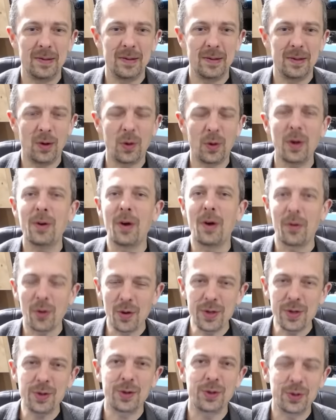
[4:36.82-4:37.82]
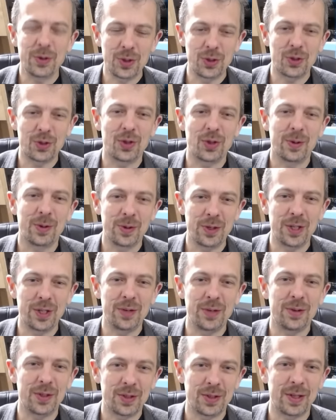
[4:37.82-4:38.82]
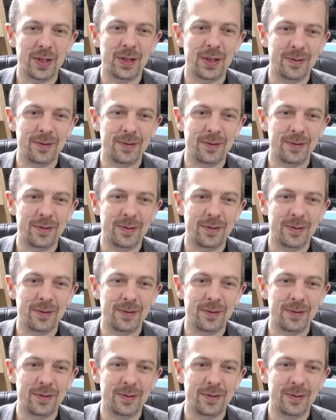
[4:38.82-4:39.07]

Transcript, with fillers: although, although you can control and shoot this thing